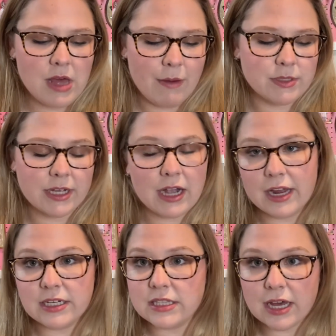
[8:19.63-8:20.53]
I was like, I
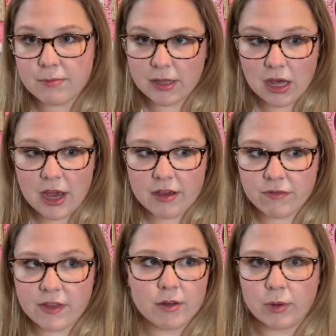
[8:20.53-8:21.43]
need that in my life.
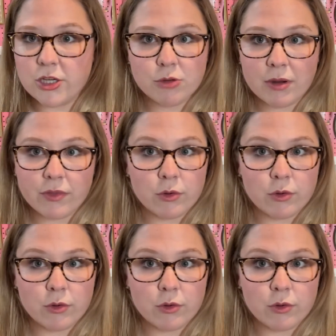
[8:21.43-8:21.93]
And then Rachel bought